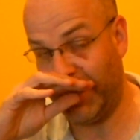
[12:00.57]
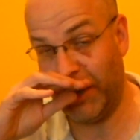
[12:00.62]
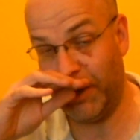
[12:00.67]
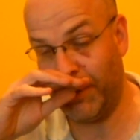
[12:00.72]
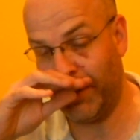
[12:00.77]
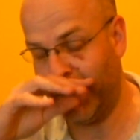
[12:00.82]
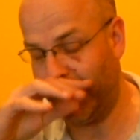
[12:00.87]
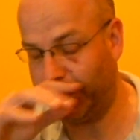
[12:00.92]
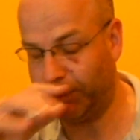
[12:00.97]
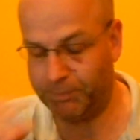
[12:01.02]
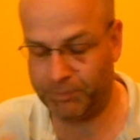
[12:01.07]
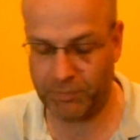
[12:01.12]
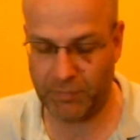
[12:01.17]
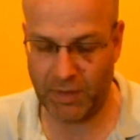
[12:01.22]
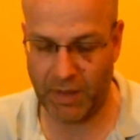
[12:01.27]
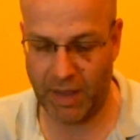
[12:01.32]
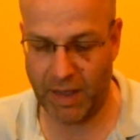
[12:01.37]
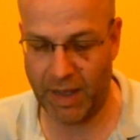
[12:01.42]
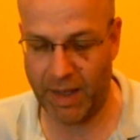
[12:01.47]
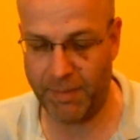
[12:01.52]
unit,
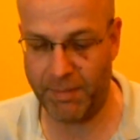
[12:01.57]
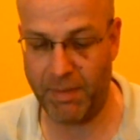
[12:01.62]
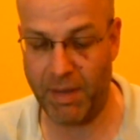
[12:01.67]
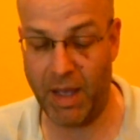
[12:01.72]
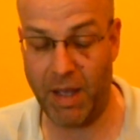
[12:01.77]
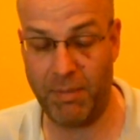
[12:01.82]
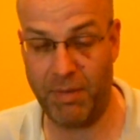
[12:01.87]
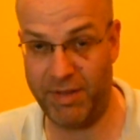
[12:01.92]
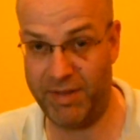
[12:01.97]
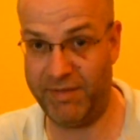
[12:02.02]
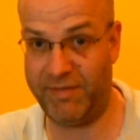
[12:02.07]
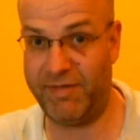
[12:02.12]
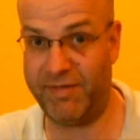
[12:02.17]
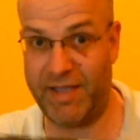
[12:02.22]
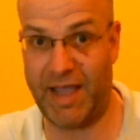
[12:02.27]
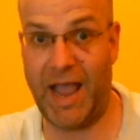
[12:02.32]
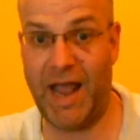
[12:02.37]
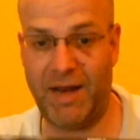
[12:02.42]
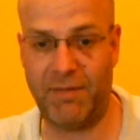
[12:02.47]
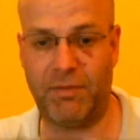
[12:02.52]
but this
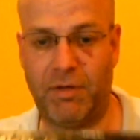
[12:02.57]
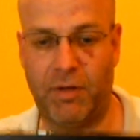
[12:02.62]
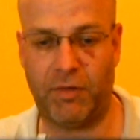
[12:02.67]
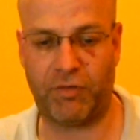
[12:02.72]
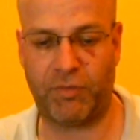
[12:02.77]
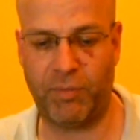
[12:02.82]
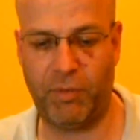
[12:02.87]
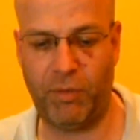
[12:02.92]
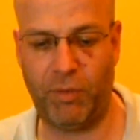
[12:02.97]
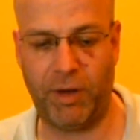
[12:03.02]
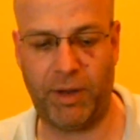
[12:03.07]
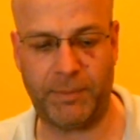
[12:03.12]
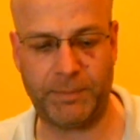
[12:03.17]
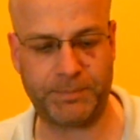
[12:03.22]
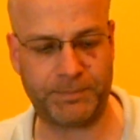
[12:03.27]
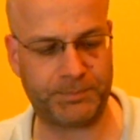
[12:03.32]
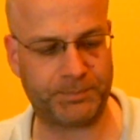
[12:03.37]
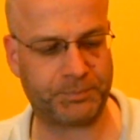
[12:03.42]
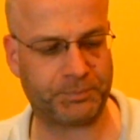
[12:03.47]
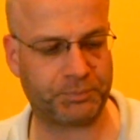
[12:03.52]
is a hell of a lot smaller.
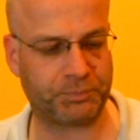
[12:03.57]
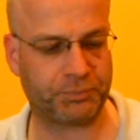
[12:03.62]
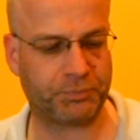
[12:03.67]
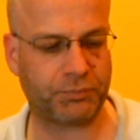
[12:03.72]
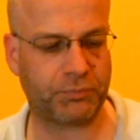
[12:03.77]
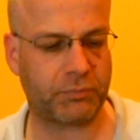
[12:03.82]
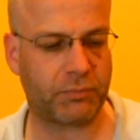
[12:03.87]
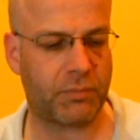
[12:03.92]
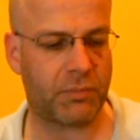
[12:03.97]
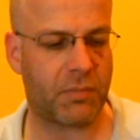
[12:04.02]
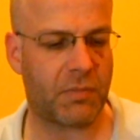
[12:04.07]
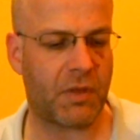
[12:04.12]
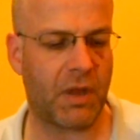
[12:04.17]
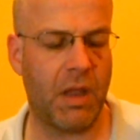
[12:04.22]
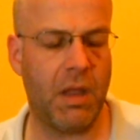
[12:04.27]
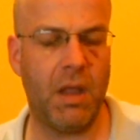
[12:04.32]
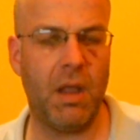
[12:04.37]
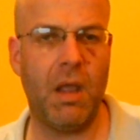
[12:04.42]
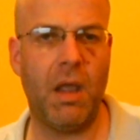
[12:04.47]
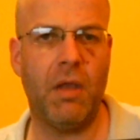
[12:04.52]

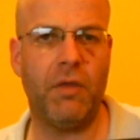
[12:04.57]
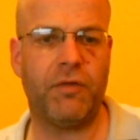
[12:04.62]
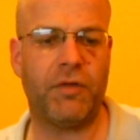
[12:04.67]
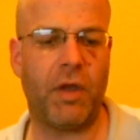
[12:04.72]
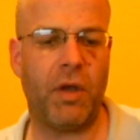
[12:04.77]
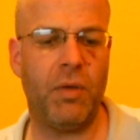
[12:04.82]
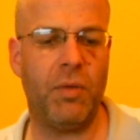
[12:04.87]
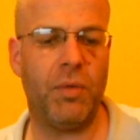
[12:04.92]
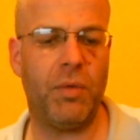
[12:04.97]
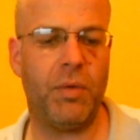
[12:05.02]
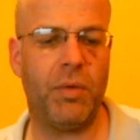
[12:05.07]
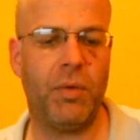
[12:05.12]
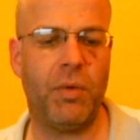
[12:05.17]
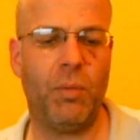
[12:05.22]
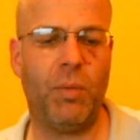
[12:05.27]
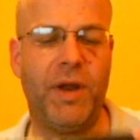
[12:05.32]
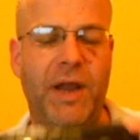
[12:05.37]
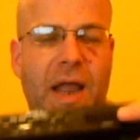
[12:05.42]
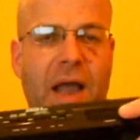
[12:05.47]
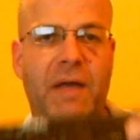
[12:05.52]
So
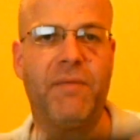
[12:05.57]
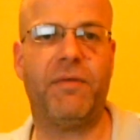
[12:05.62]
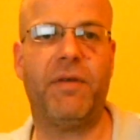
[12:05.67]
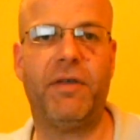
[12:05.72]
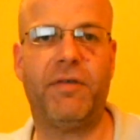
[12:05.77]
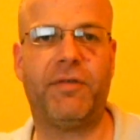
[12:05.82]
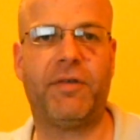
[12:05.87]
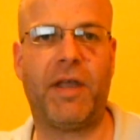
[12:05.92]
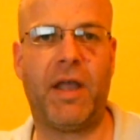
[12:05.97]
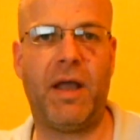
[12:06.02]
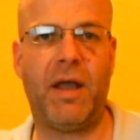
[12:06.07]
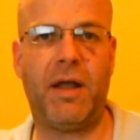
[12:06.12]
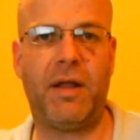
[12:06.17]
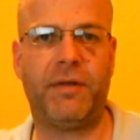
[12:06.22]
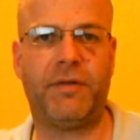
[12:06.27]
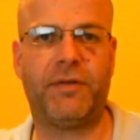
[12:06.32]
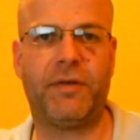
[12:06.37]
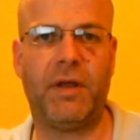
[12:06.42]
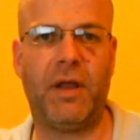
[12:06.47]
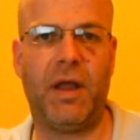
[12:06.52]
we have a
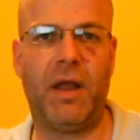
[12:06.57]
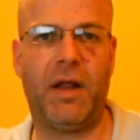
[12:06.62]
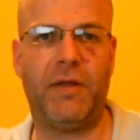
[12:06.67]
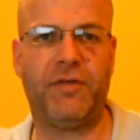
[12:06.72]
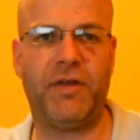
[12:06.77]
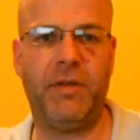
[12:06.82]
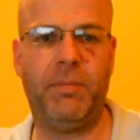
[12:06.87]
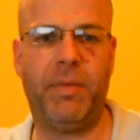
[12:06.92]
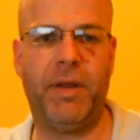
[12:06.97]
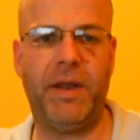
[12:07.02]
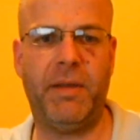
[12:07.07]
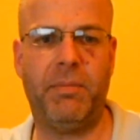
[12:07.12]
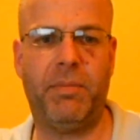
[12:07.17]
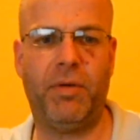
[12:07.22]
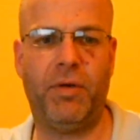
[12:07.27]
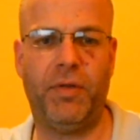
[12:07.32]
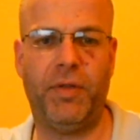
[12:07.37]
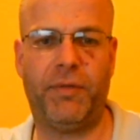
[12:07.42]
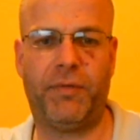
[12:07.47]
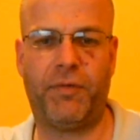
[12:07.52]
SCART RGB
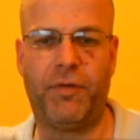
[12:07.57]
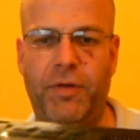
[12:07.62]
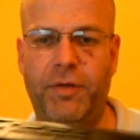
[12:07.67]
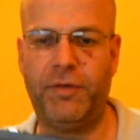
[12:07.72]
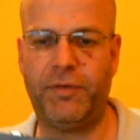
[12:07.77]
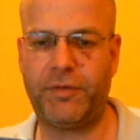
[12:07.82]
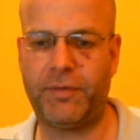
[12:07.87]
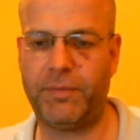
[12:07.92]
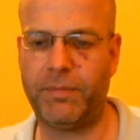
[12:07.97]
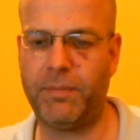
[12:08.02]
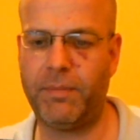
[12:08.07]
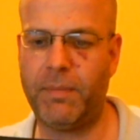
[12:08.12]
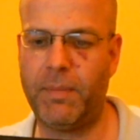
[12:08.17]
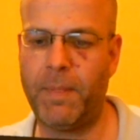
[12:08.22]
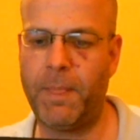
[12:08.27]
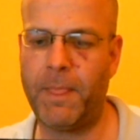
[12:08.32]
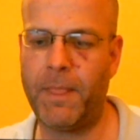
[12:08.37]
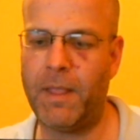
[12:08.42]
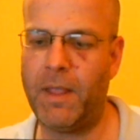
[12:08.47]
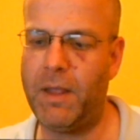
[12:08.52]
input at the front,
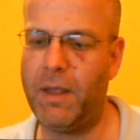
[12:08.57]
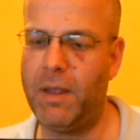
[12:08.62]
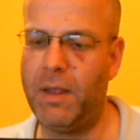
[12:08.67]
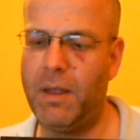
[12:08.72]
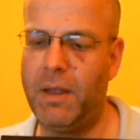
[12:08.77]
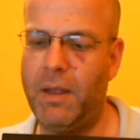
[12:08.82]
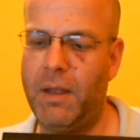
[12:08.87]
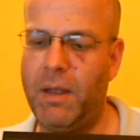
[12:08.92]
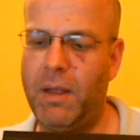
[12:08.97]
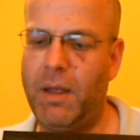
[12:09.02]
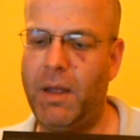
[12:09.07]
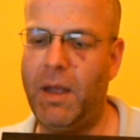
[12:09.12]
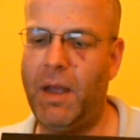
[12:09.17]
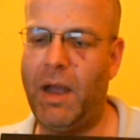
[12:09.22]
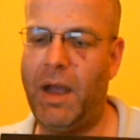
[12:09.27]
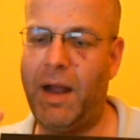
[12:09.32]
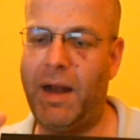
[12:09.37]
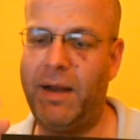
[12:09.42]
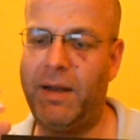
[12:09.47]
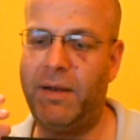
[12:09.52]

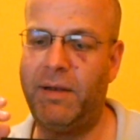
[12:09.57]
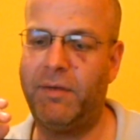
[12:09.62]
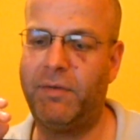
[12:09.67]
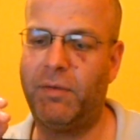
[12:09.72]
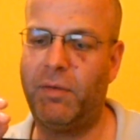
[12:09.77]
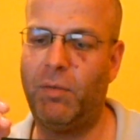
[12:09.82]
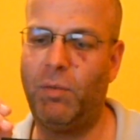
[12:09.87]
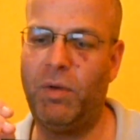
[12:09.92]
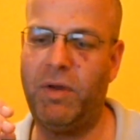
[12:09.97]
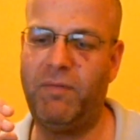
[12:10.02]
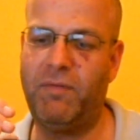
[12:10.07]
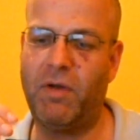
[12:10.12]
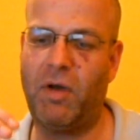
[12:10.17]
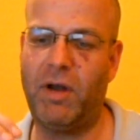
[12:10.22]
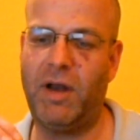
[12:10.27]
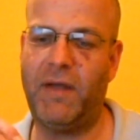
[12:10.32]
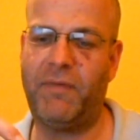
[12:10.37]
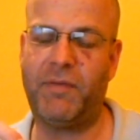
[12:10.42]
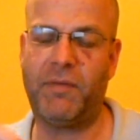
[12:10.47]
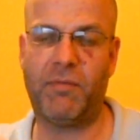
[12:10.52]
and we've
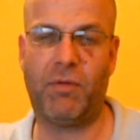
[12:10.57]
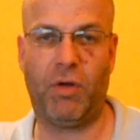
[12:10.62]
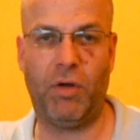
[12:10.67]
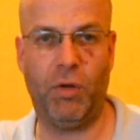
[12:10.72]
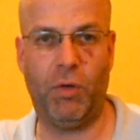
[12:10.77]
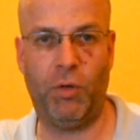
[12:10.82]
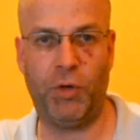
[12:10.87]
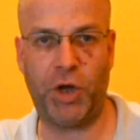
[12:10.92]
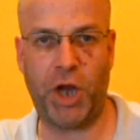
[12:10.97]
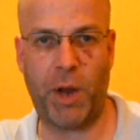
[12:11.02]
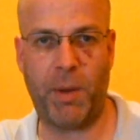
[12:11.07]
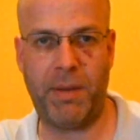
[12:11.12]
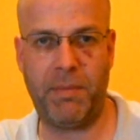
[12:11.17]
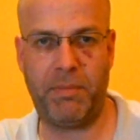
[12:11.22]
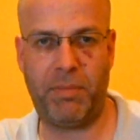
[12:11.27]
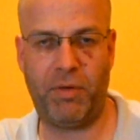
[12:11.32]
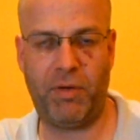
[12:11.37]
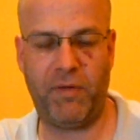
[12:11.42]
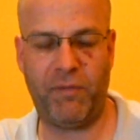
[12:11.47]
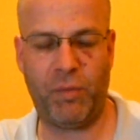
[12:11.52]
got left and right audio
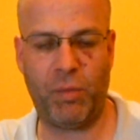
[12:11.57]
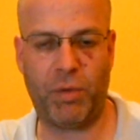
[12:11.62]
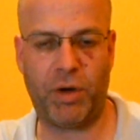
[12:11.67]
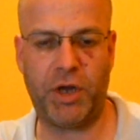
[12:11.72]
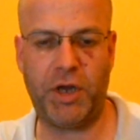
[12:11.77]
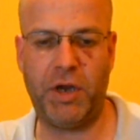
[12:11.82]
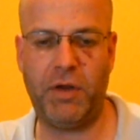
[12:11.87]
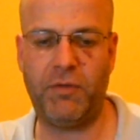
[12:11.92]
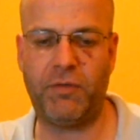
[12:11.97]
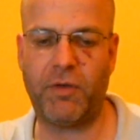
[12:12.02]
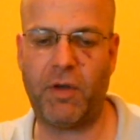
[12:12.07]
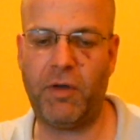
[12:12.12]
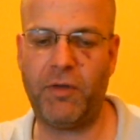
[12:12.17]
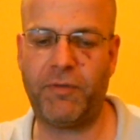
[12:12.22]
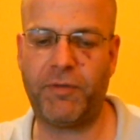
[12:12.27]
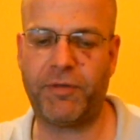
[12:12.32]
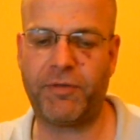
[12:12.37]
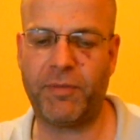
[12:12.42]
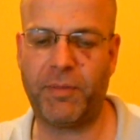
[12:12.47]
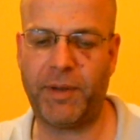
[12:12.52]
input if you want to use
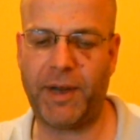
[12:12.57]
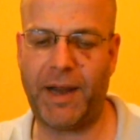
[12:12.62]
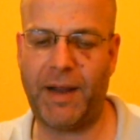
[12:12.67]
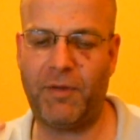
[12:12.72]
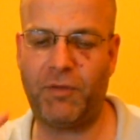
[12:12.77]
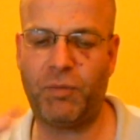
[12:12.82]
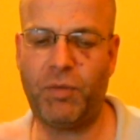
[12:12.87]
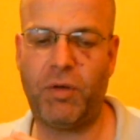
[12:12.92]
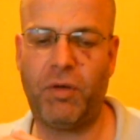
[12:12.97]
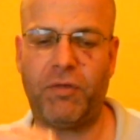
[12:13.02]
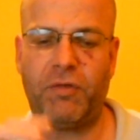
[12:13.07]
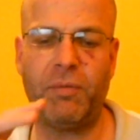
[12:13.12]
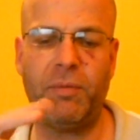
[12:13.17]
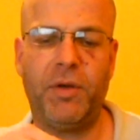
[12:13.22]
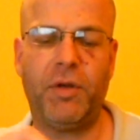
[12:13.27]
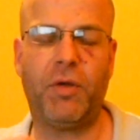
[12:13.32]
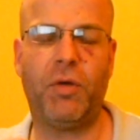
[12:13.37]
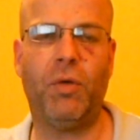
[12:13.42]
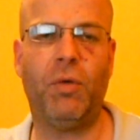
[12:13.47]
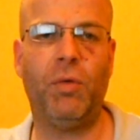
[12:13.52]
those for something else. We've got
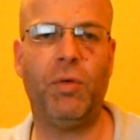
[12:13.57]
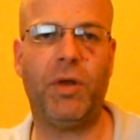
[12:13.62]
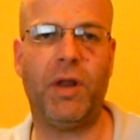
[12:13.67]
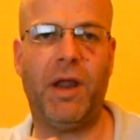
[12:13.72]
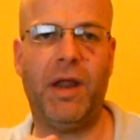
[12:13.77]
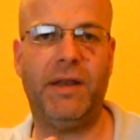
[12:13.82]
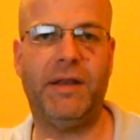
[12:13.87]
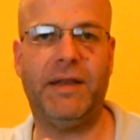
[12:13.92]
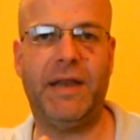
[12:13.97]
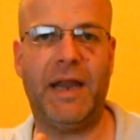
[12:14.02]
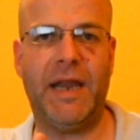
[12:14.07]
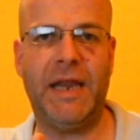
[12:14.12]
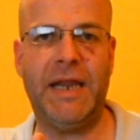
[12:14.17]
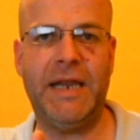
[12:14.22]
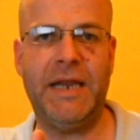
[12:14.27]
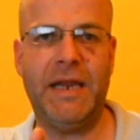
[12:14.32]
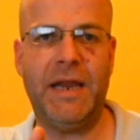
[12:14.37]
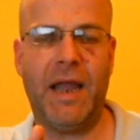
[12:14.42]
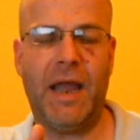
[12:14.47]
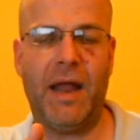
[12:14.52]
something called a
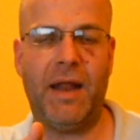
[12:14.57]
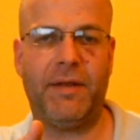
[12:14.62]
D